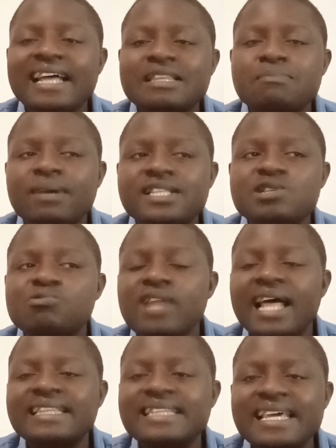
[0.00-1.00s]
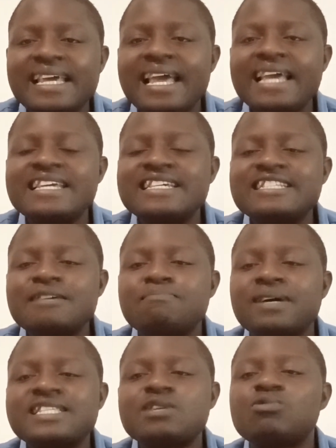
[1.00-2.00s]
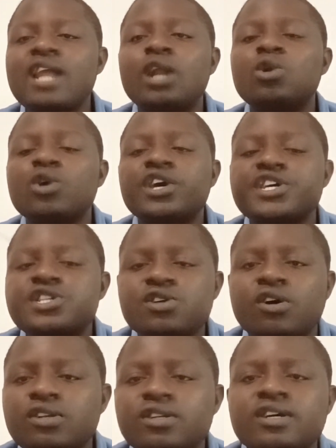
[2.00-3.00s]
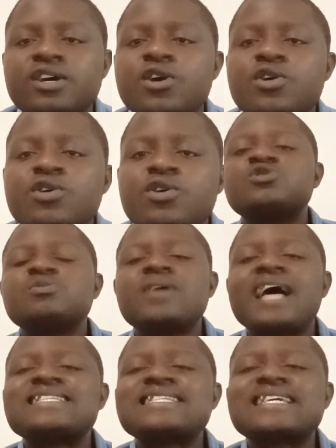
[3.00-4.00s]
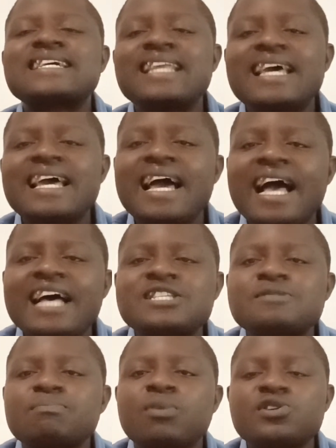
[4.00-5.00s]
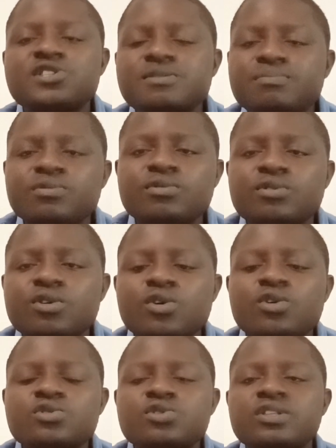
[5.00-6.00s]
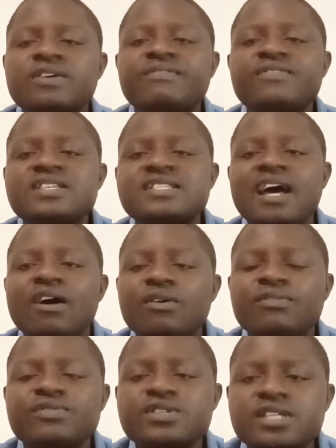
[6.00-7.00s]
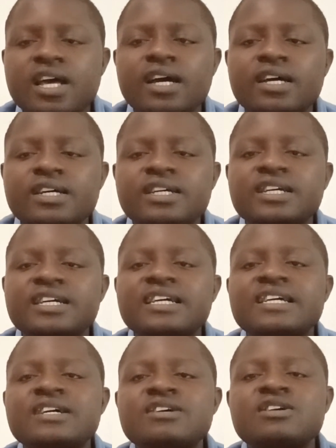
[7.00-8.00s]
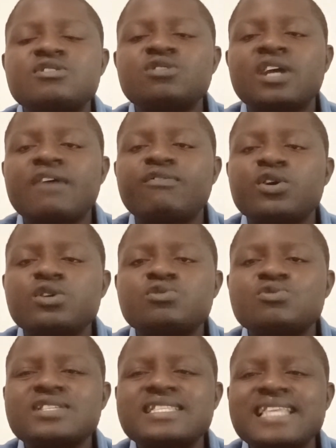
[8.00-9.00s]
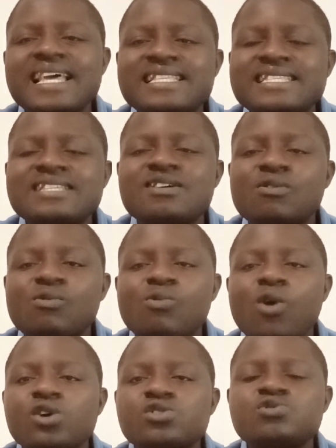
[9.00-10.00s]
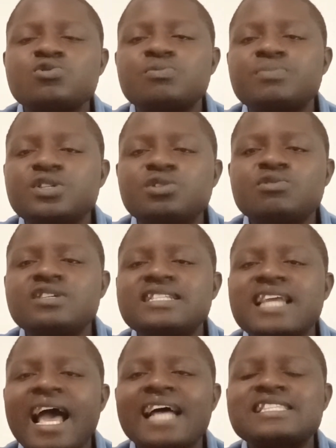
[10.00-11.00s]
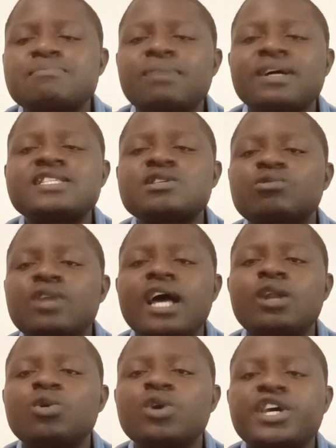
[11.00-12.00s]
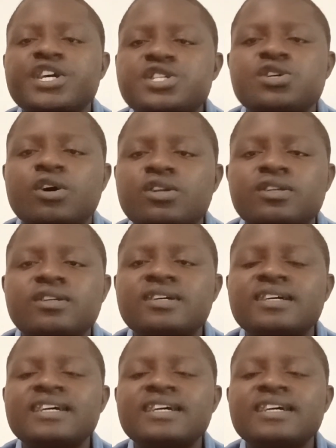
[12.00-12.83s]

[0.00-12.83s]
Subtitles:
at a particular day in a particular location. You need to be as clear as possible to the visa officer in order for you to state what you'll be doing at a particular location.